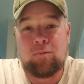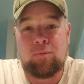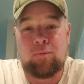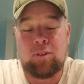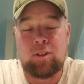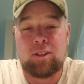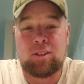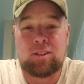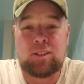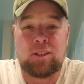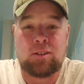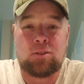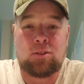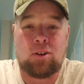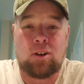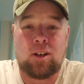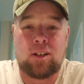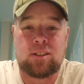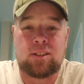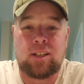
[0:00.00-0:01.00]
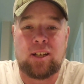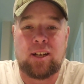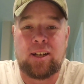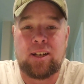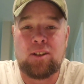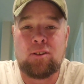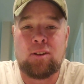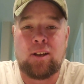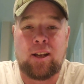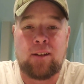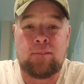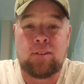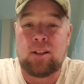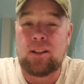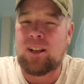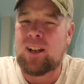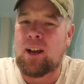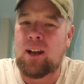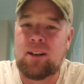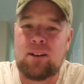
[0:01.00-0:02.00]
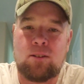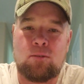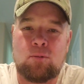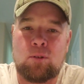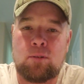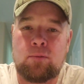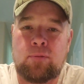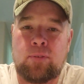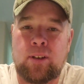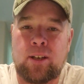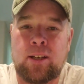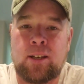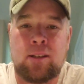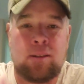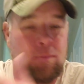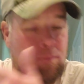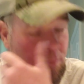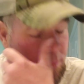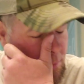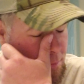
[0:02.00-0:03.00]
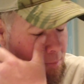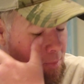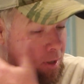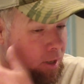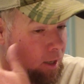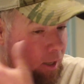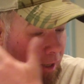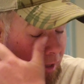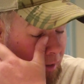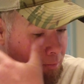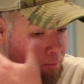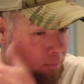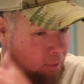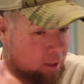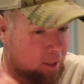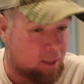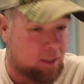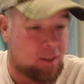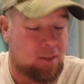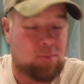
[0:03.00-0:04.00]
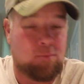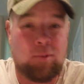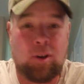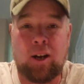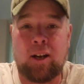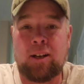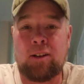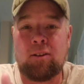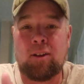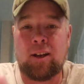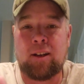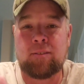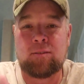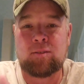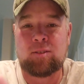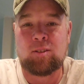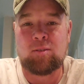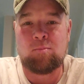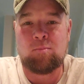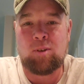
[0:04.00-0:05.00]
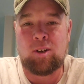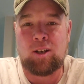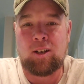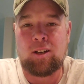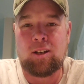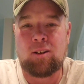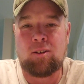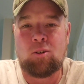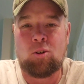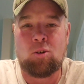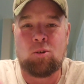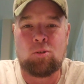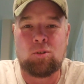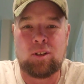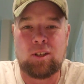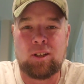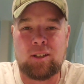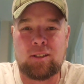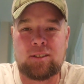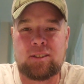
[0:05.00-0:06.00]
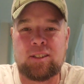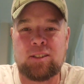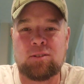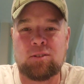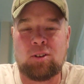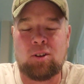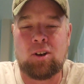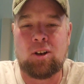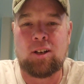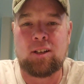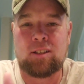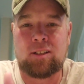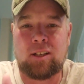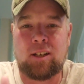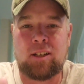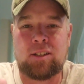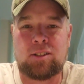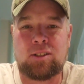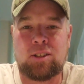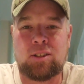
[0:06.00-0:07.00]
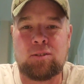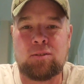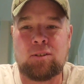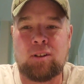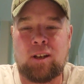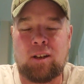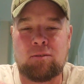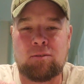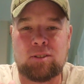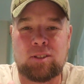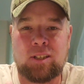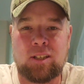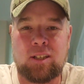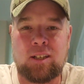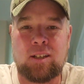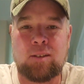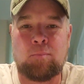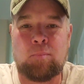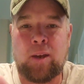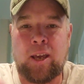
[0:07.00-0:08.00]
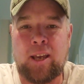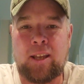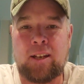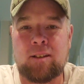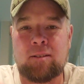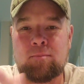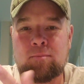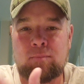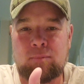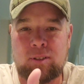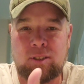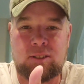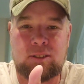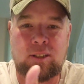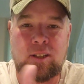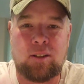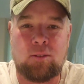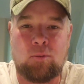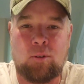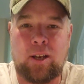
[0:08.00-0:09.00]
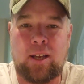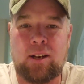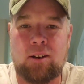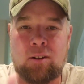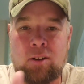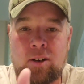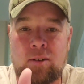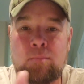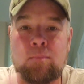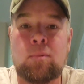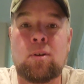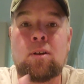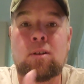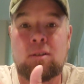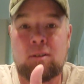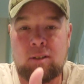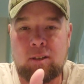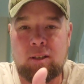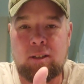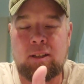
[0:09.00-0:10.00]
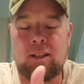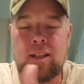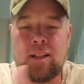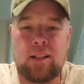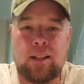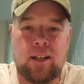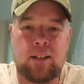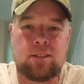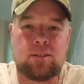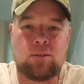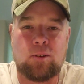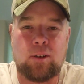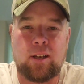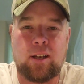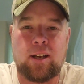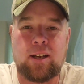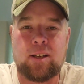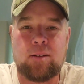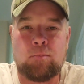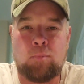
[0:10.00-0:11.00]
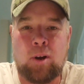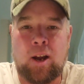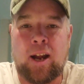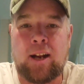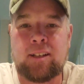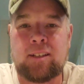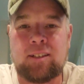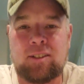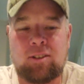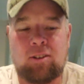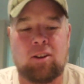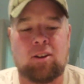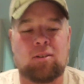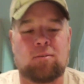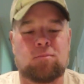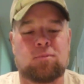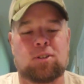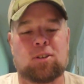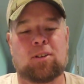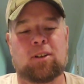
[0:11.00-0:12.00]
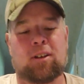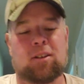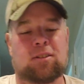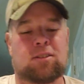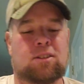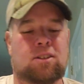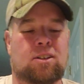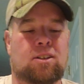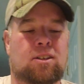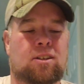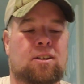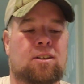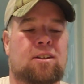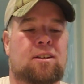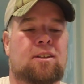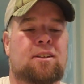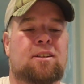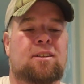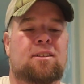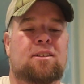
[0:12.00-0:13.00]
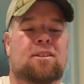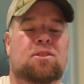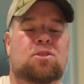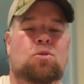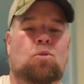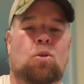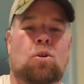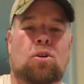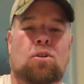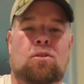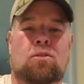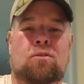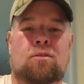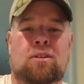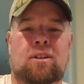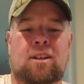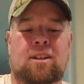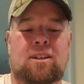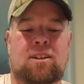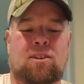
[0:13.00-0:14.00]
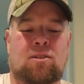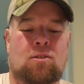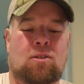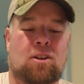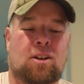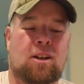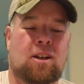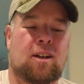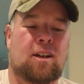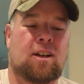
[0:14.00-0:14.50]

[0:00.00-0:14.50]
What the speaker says: for the steel targets that I do have, now the coyote won't fit, but I do have some old steel targets that I shoot. I was gonna paint them, the silhouette on them, and then that's the way I could practice on them. So here's the squirrel. It don't